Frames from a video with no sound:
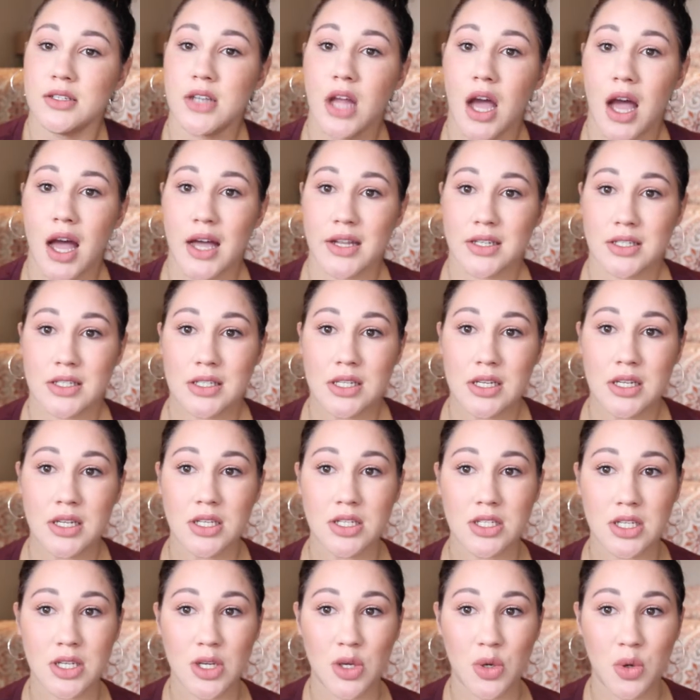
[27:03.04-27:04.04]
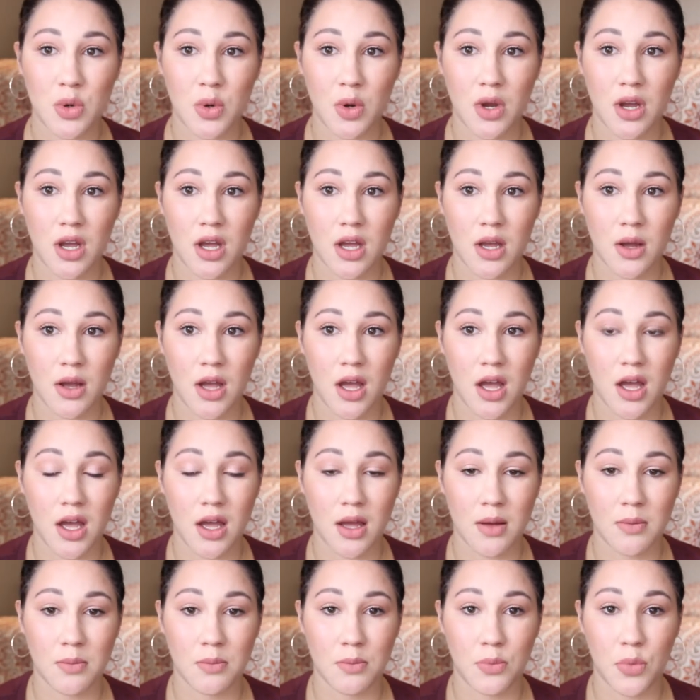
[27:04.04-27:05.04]
not too
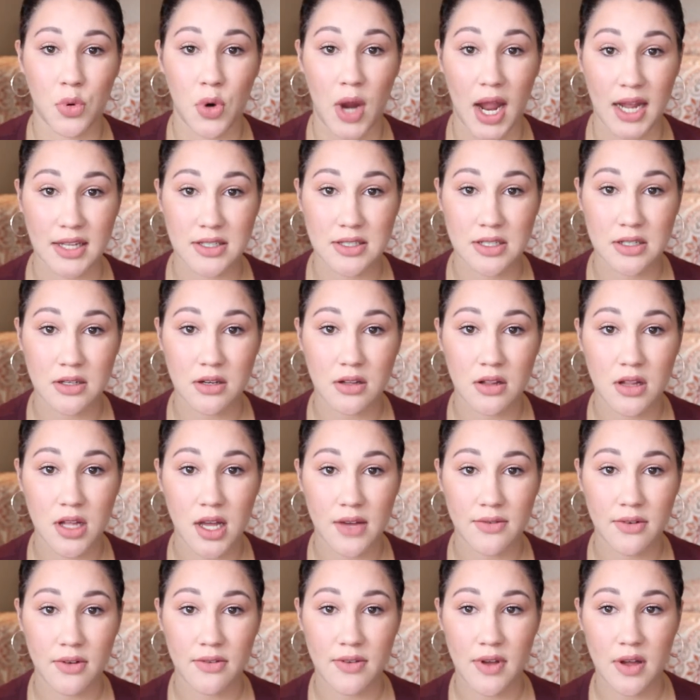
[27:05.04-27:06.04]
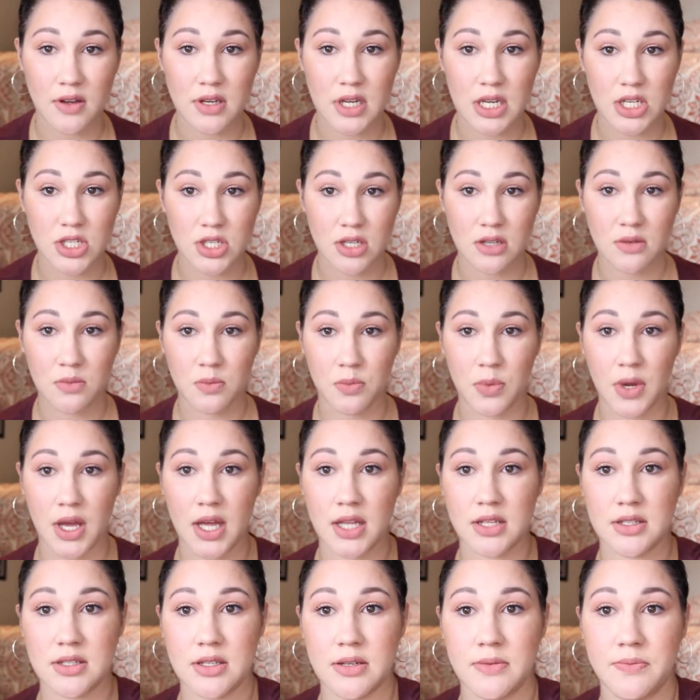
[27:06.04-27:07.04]
practical of a foundation,
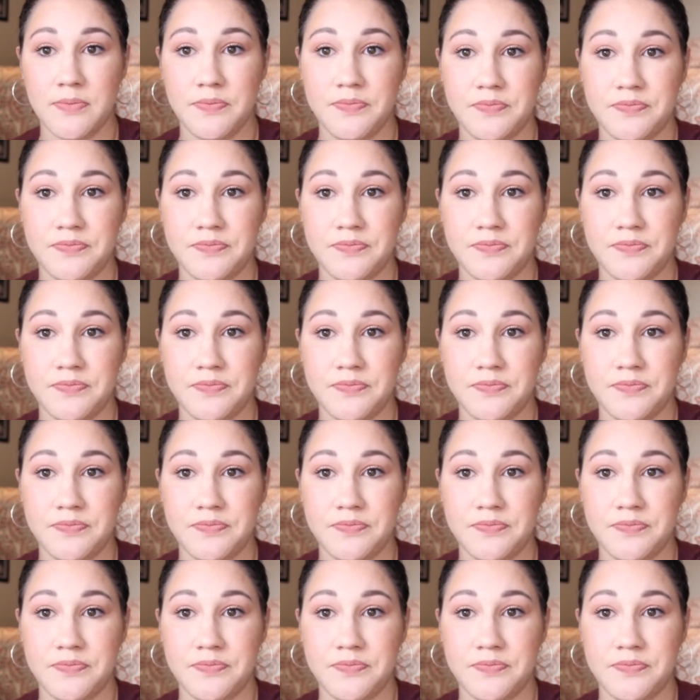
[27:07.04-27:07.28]
but